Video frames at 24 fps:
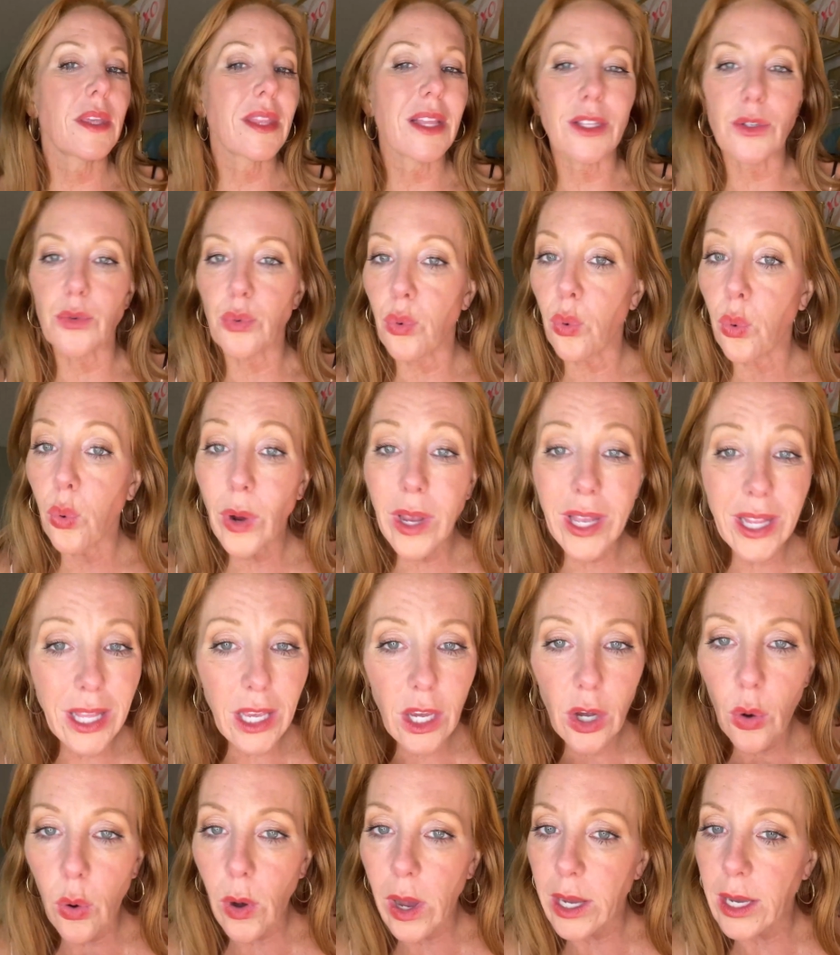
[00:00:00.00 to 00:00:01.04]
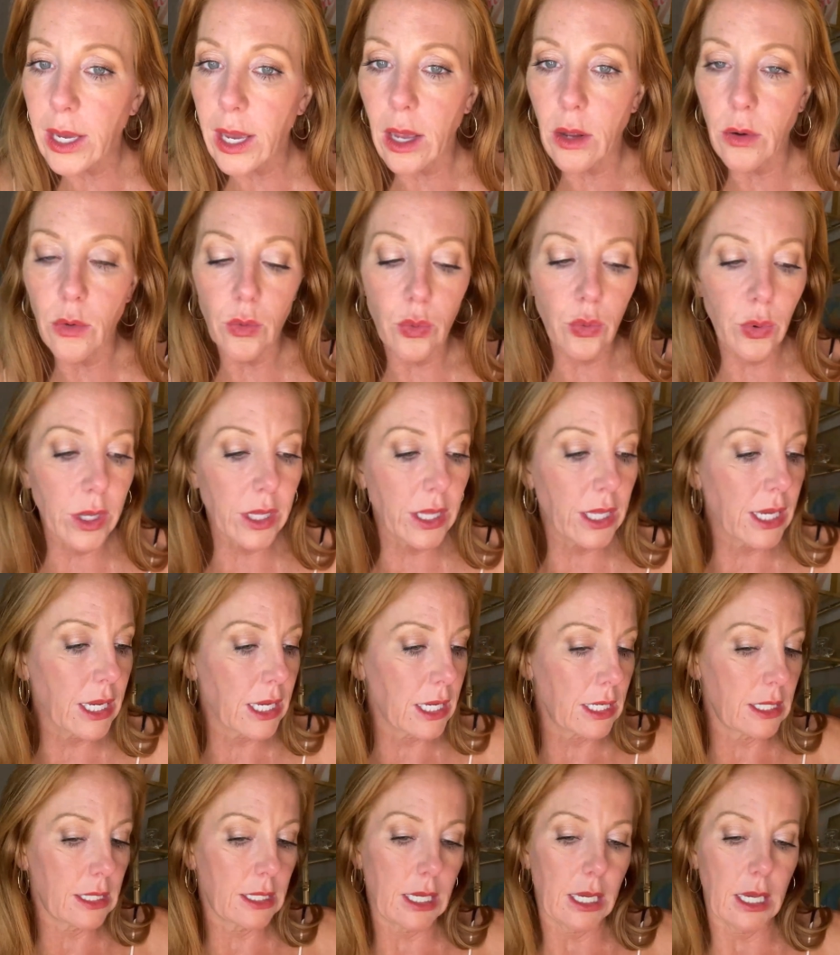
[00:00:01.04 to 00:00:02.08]
that's really quick and really
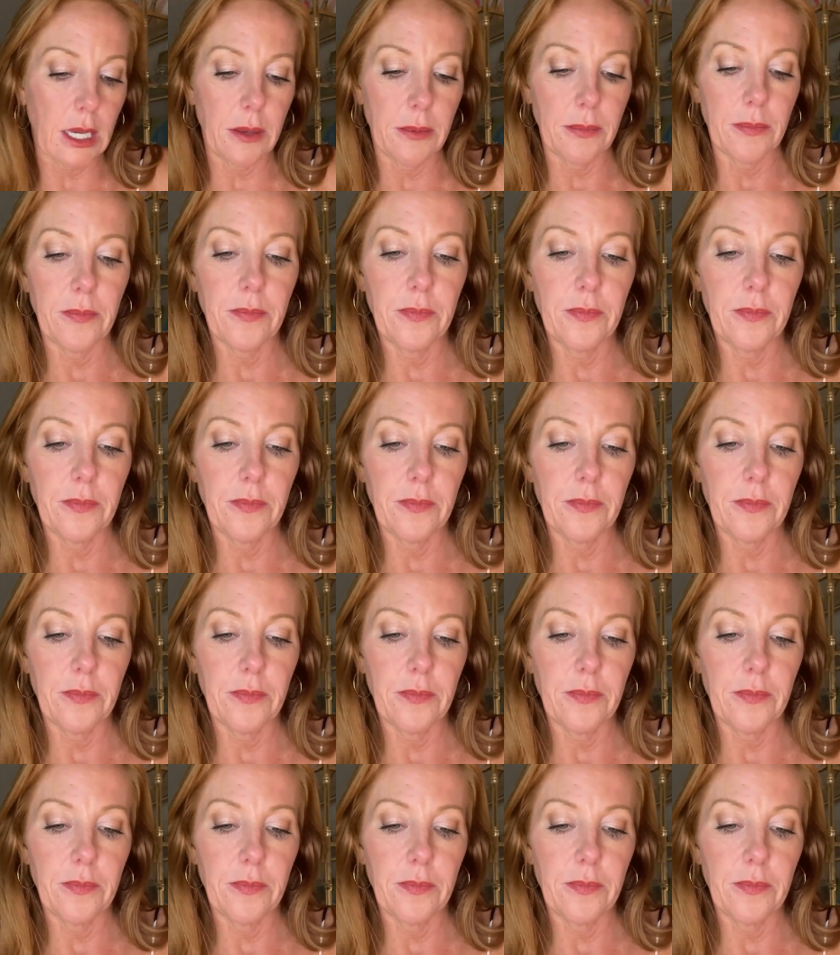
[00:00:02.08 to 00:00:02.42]
easy,